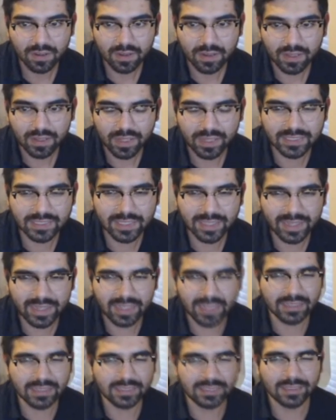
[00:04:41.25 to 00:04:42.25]
It's like
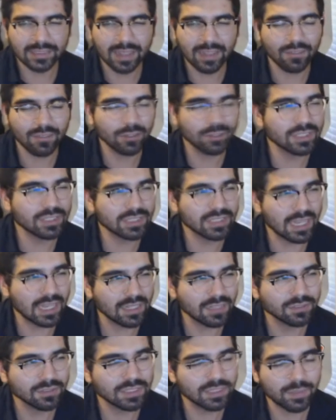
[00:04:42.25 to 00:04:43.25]
Evolutions
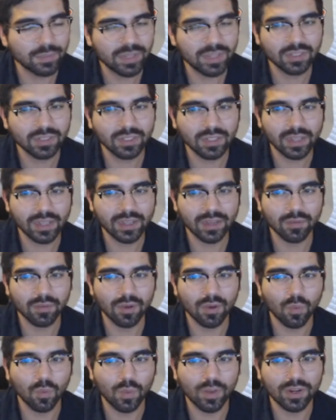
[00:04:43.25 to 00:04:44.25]
Hollows to me, they're like
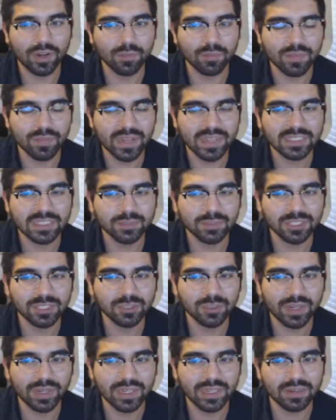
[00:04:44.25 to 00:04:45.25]
a weird mix
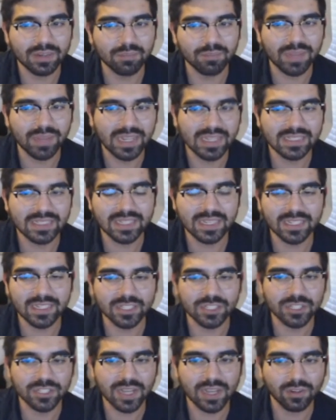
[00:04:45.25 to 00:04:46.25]
between base set and
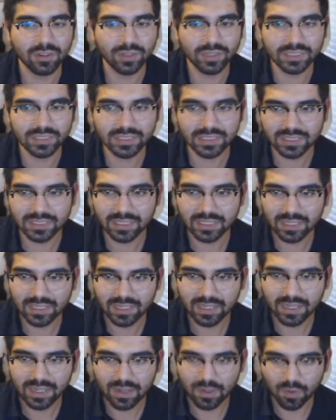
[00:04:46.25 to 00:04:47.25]
Shadowless,
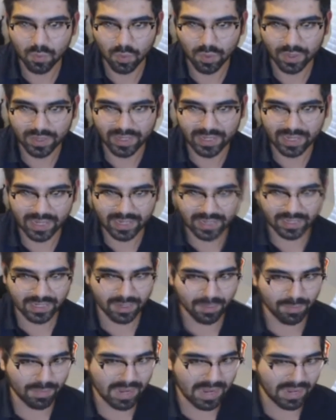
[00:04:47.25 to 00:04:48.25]
where they kind of
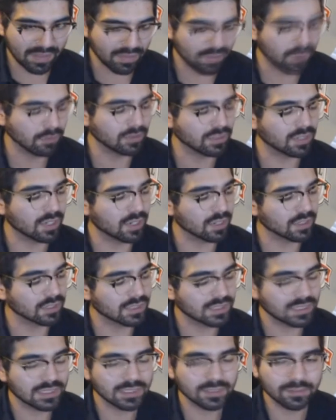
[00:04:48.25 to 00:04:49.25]
combined those
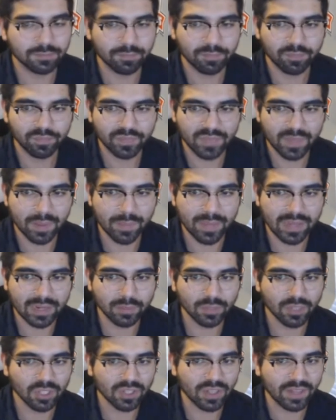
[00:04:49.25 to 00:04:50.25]
arts and made them
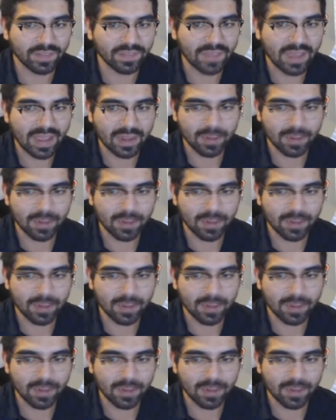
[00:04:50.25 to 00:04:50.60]
look like that.